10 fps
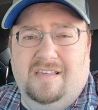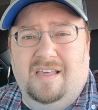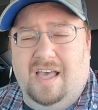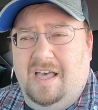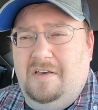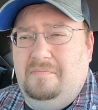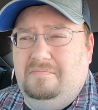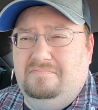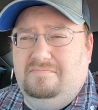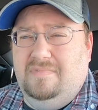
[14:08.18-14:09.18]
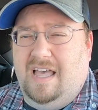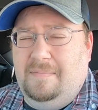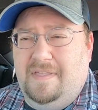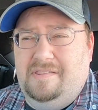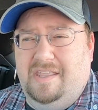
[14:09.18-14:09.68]

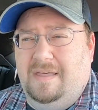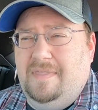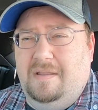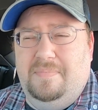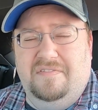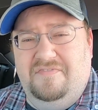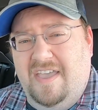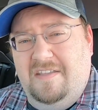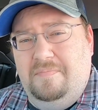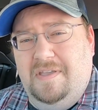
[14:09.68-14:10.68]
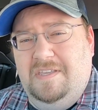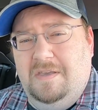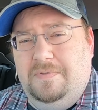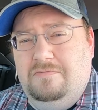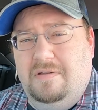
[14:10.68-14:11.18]
I'm not a big fan of picking
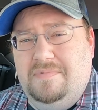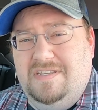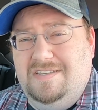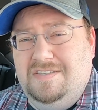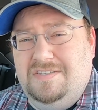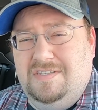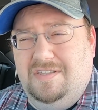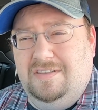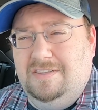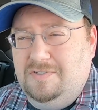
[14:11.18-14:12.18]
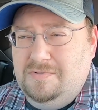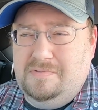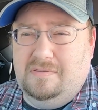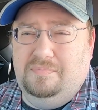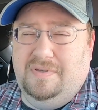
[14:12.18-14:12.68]
up UMDs
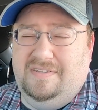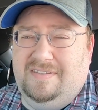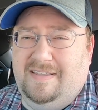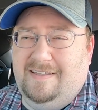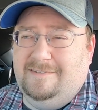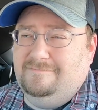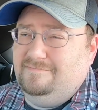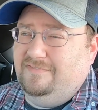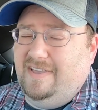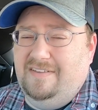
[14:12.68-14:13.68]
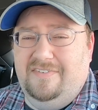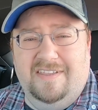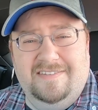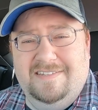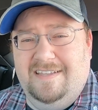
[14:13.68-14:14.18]
loose, but if I can find
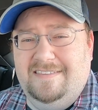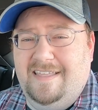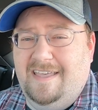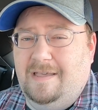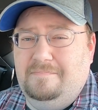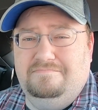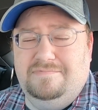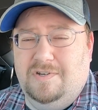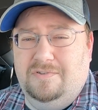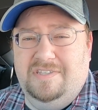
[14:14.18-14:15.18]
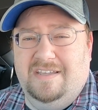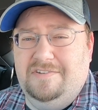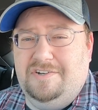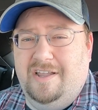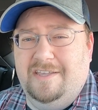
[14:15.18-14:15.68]
a deal like that, I'm totally down to
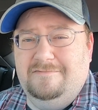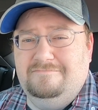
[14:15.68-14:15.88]
try it.